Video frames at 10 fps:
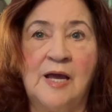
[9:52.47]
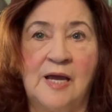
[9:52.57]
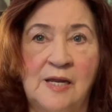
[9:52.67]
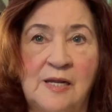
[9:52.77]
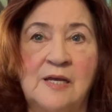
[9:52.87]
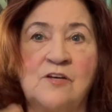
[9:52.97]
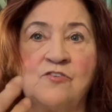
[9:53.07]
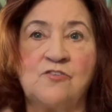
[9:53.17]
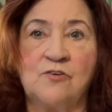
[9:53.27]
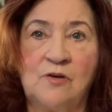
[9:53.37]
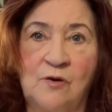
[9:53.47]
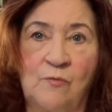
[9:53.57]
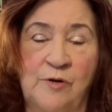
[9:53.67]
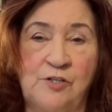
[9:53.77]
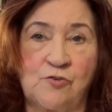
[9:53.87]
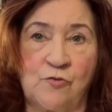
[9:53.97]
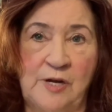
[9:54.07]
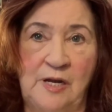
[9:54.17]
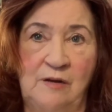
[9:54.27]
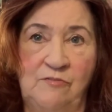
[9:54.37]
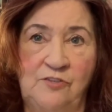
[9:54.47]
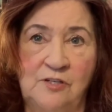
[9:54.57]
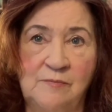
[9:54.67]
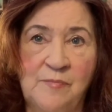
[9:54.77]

it is retrieved